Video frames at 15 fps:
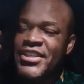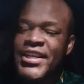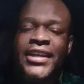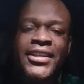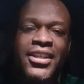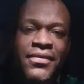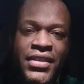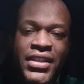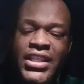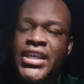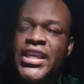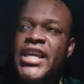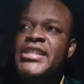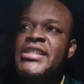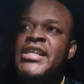I checked
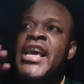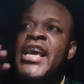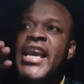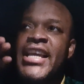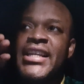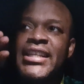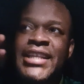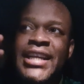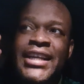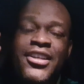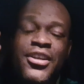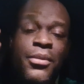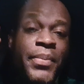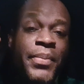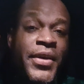everything else, and
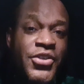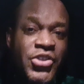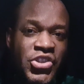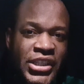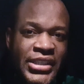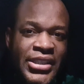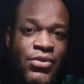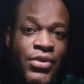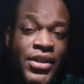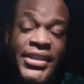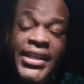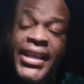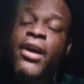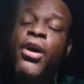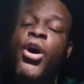that compared to Shatta Wale,
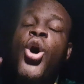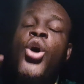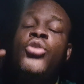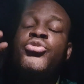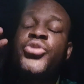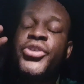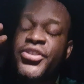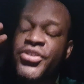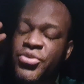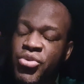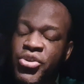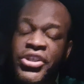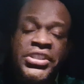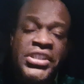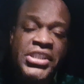they are all Rolls
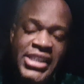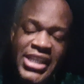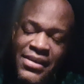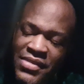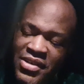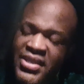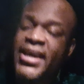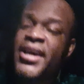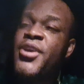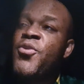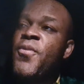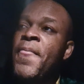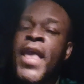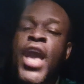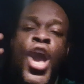Royces, let me tell
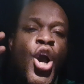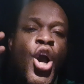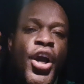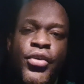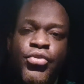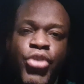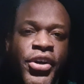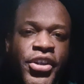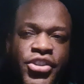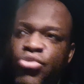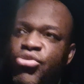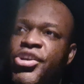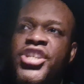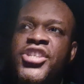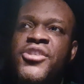you, a
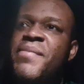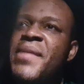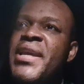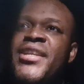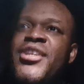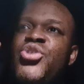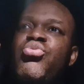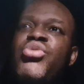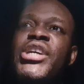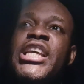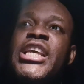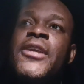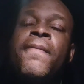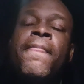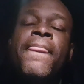Rolls Royce made in
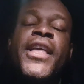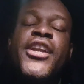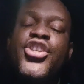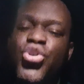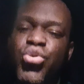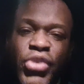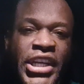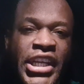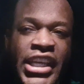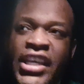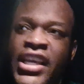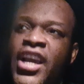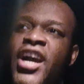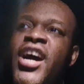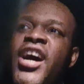twenty
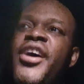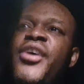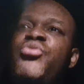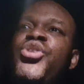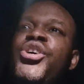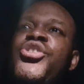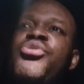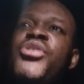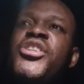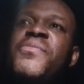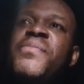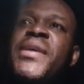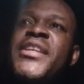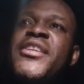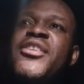twenty, a Rolls
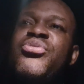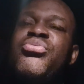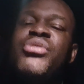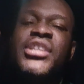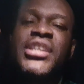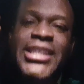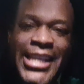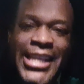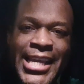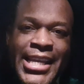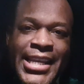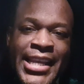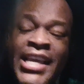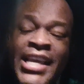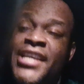Royce made in twenty
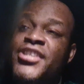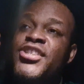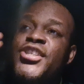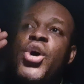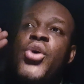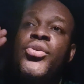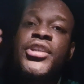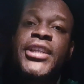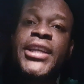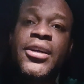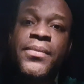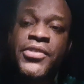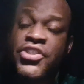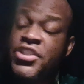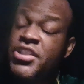ten, it's so
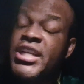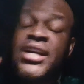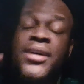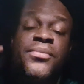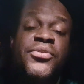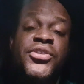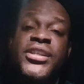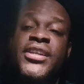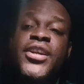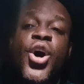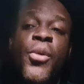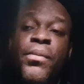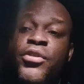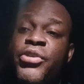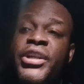dope, it just comes with an
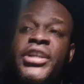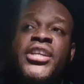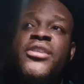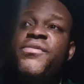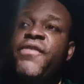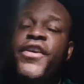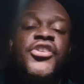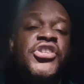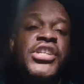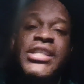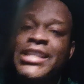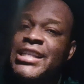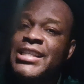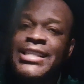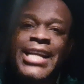upgraded
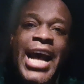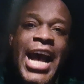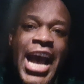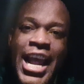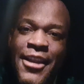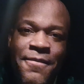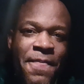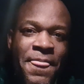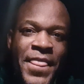features inside,